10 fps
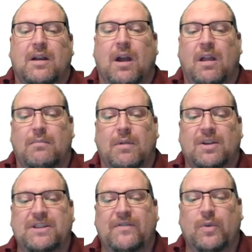Karl
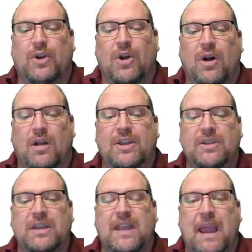Marx, if you recall, he
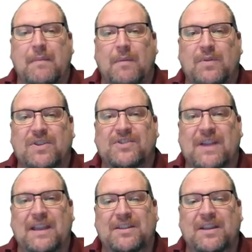came up with this
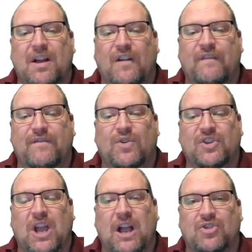idea of
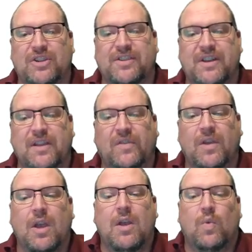false consciousness,
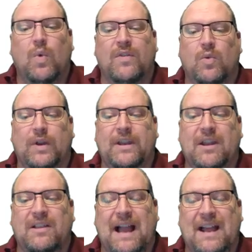where the
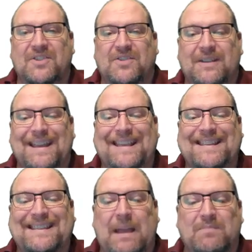working class
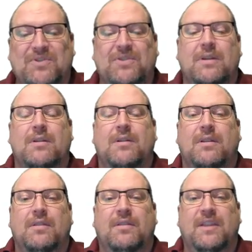accepts
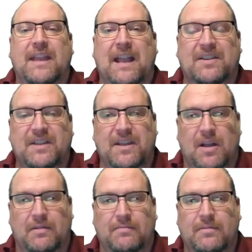the
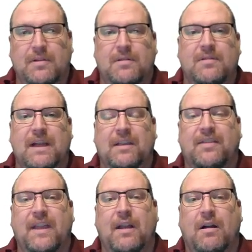idea
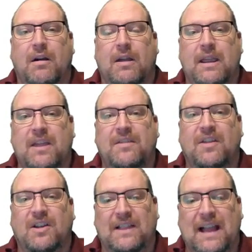that they are in
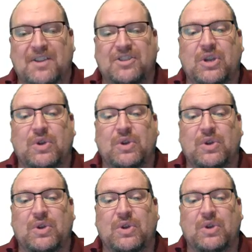the class they're
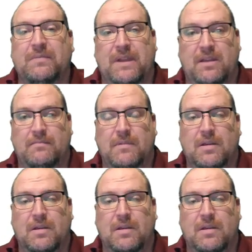supposed to be.